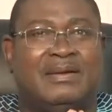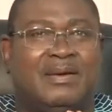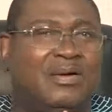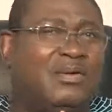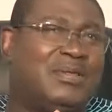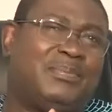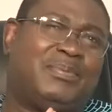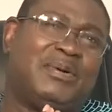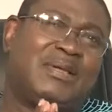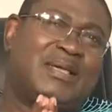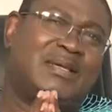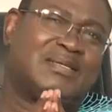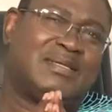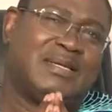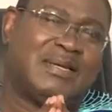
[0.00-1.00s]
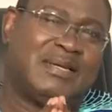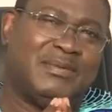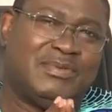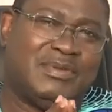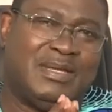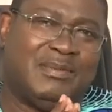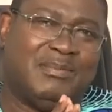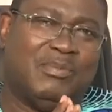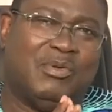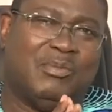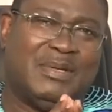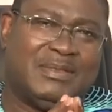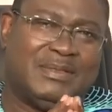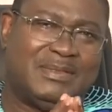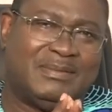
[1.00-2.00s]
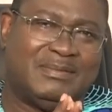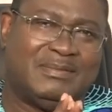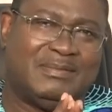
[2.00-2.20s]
Oh, the prodigal son came to that moment.